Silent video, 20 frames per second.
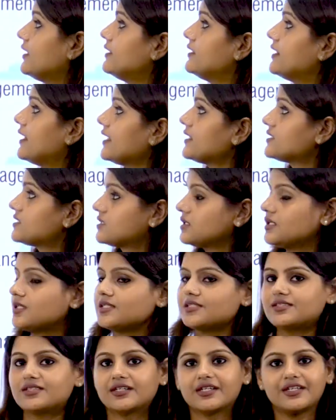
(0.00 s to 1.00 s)
Next
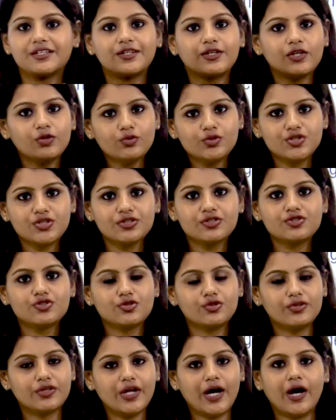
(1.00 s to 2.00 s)
is the conclusion.
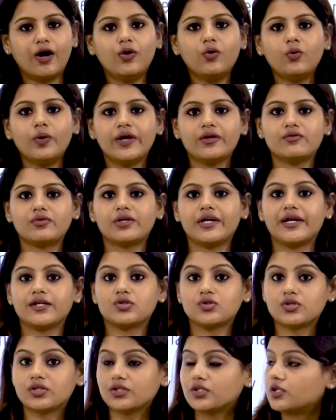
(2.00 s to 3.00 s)
So now I would like
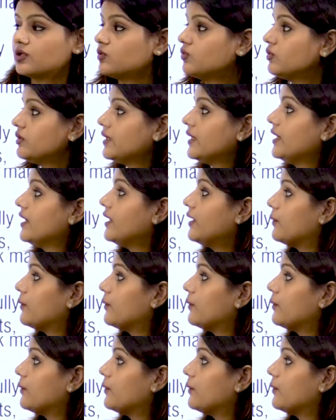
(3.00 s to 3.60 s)
to conclude